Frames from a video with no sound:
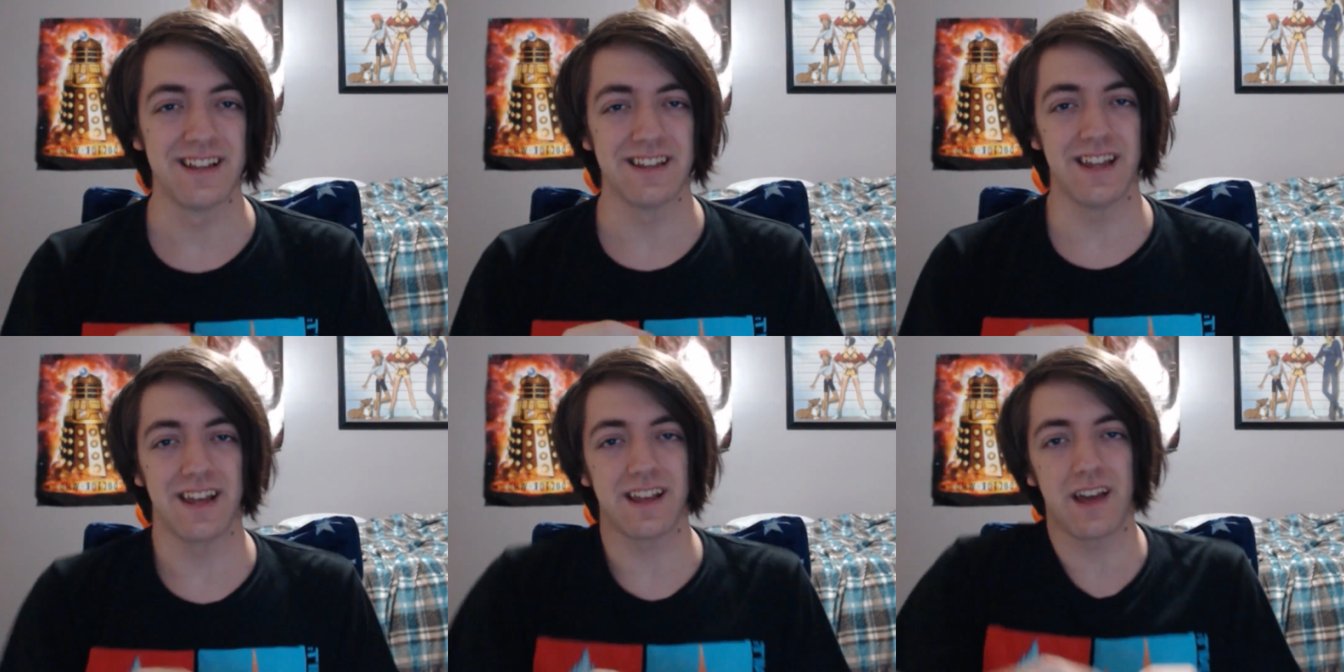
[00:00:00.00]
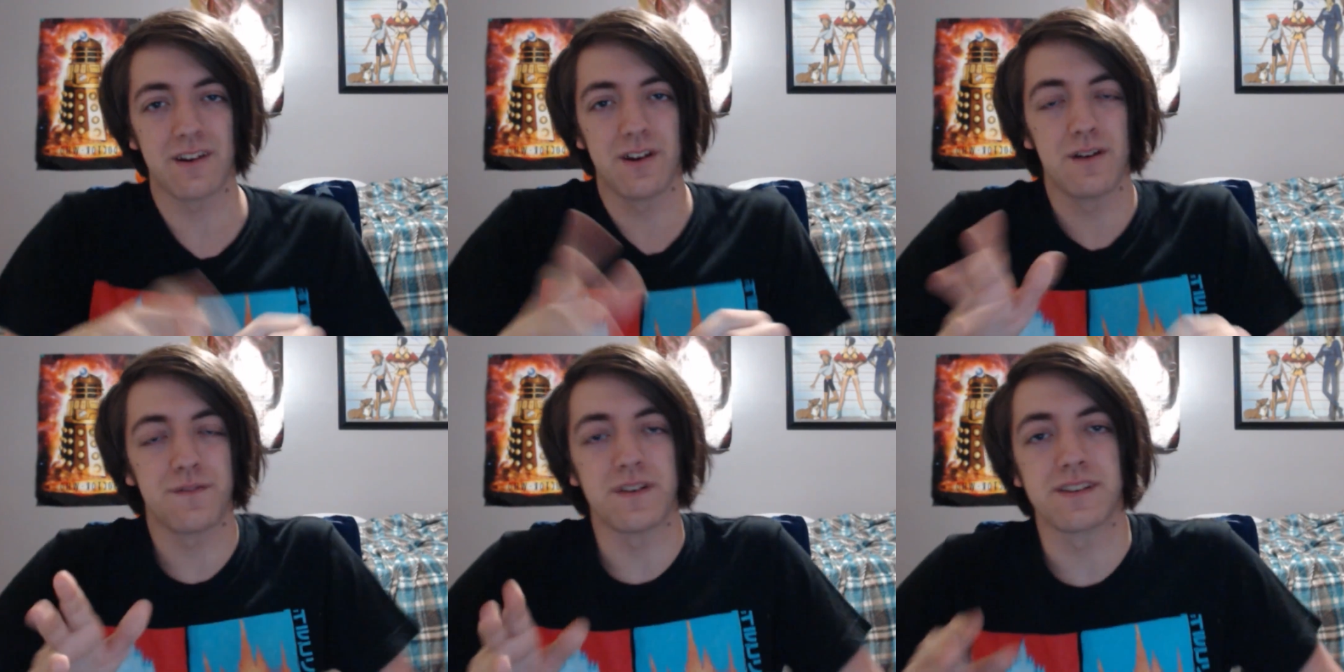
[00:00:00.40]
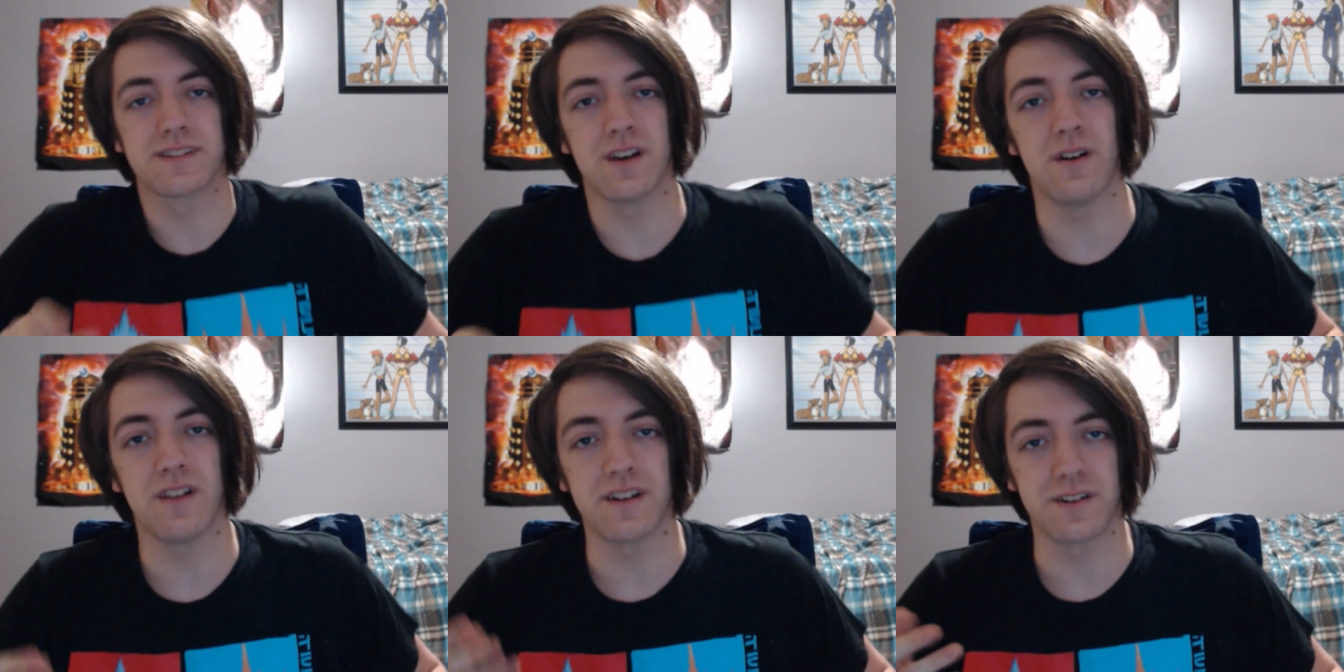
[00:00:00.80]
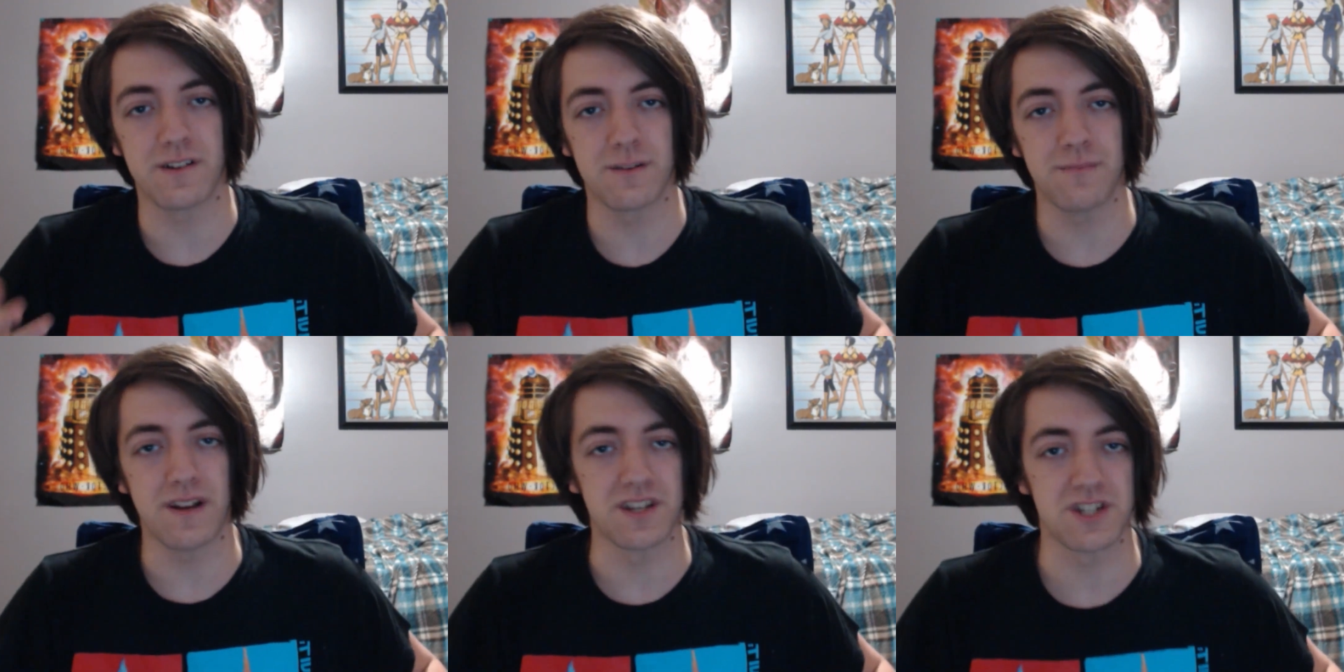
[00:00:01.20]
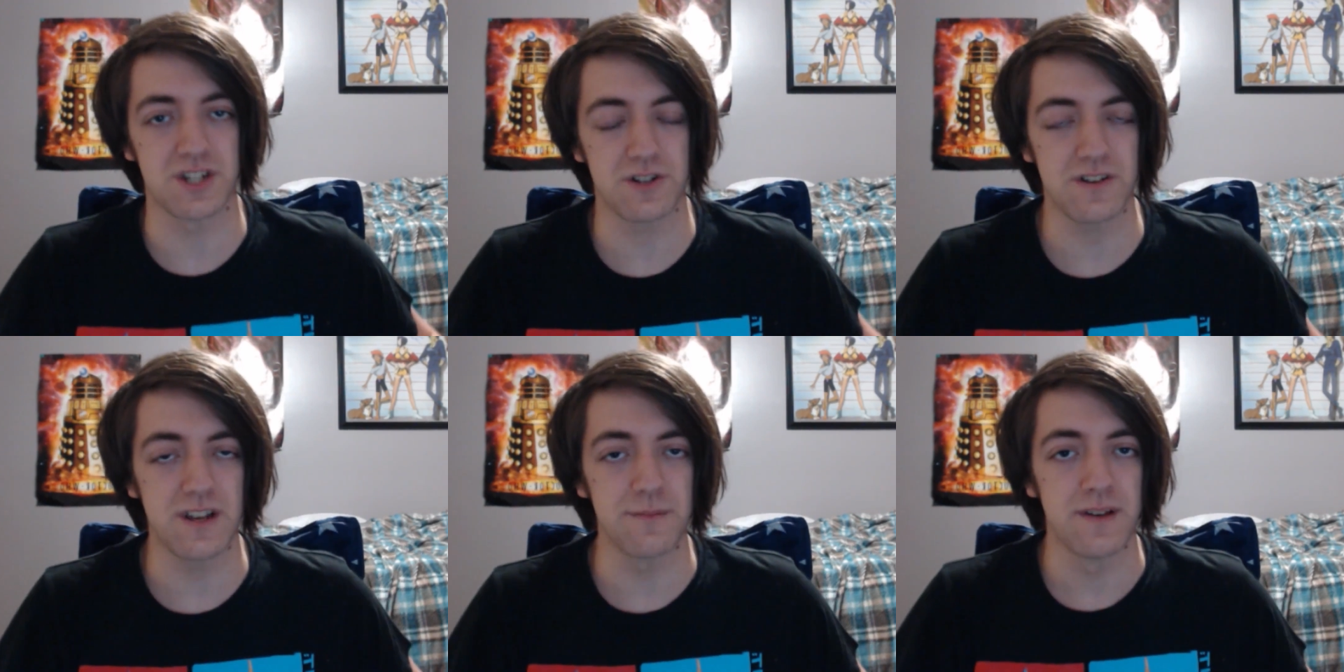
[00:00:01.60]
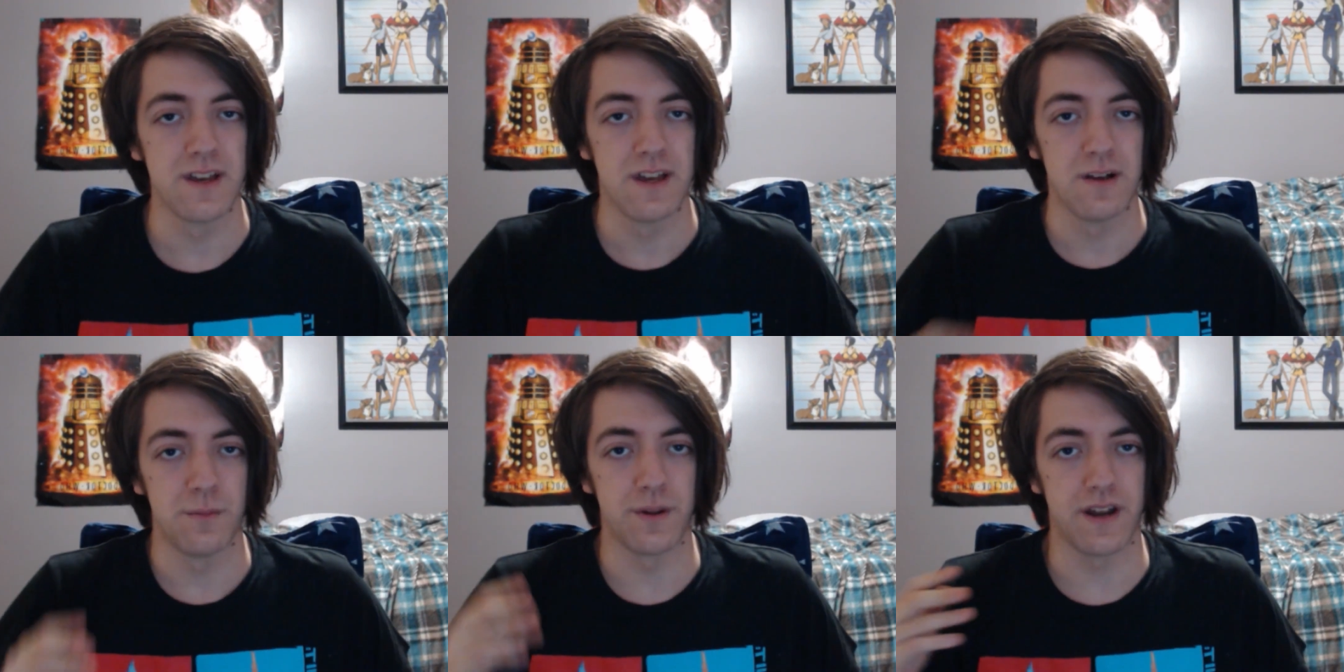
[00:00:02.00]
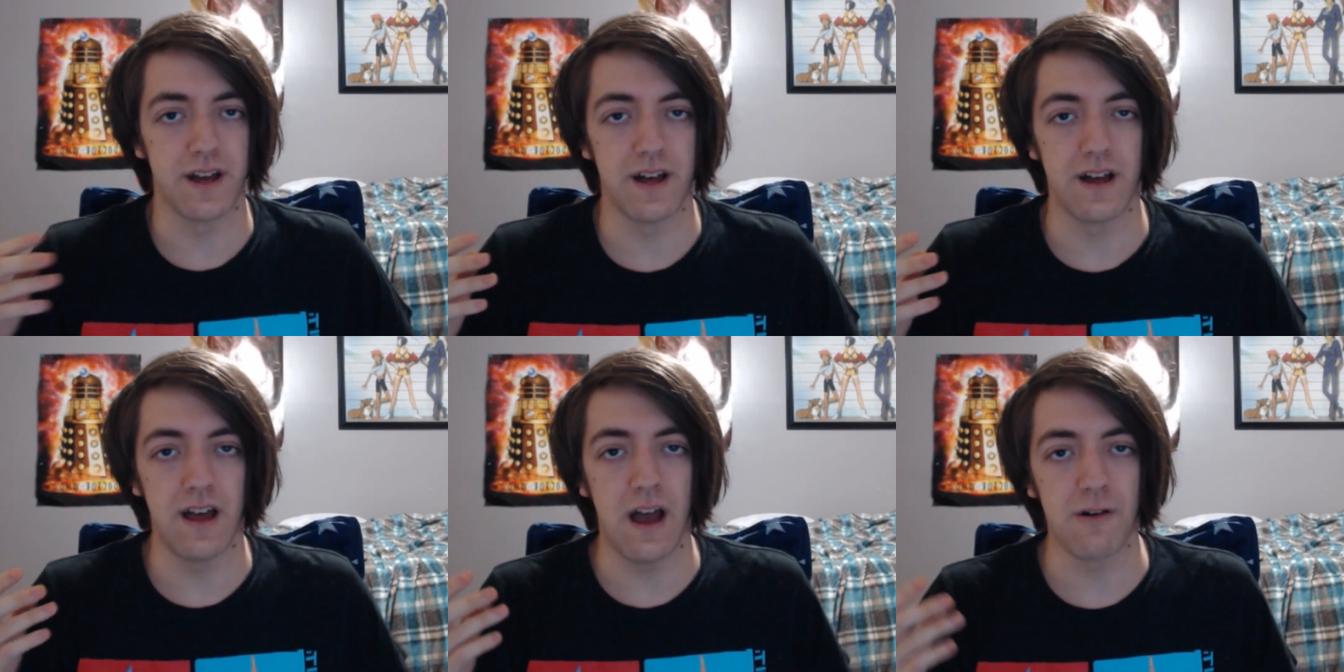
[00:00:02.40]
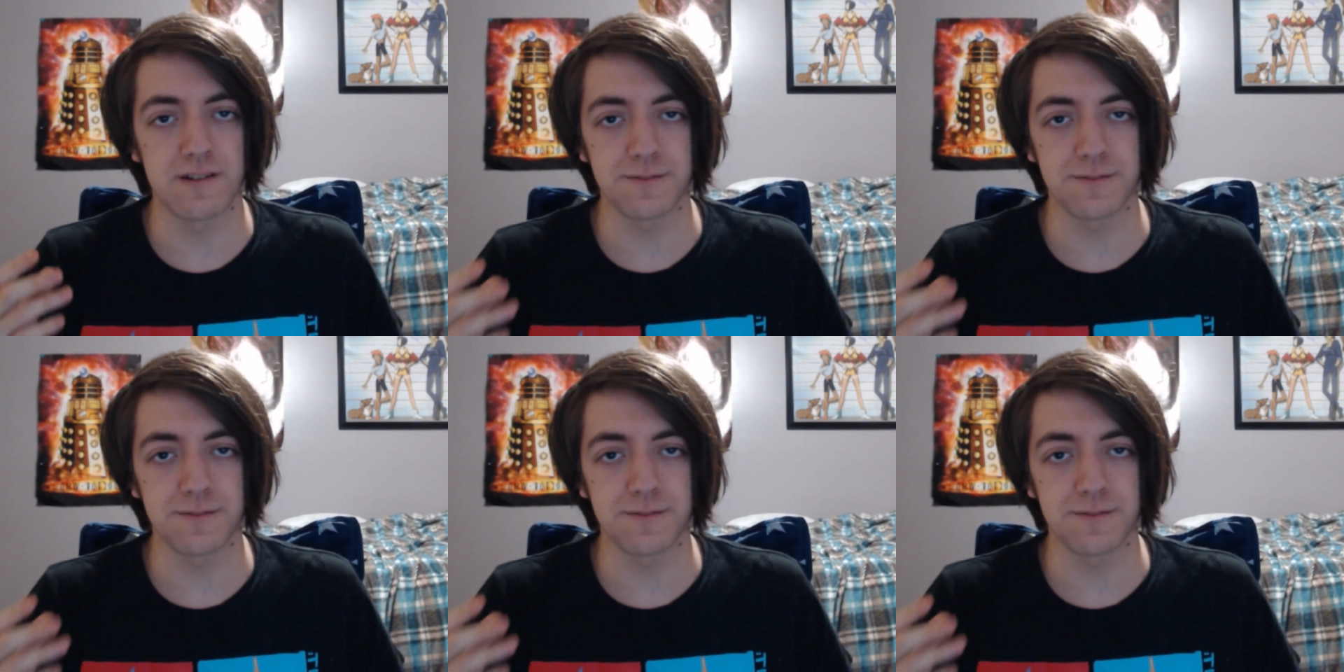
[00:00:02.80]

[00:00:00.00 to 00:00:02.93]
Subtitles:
Like, I don't know if you saw, like, during my stream, but I was